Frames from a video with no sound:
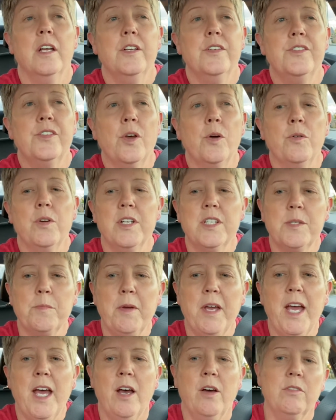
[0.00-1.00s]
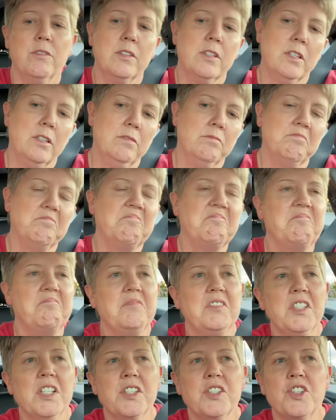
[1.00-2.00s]
So it's about
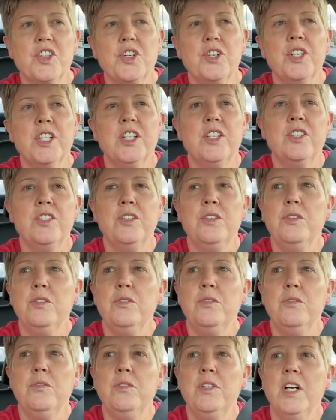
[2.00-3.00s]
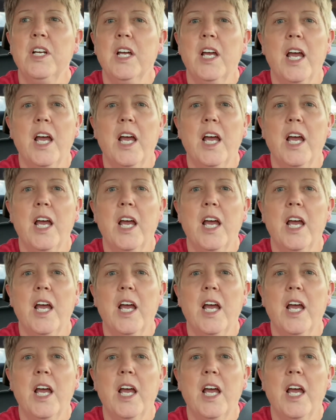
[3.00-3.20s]
6:32.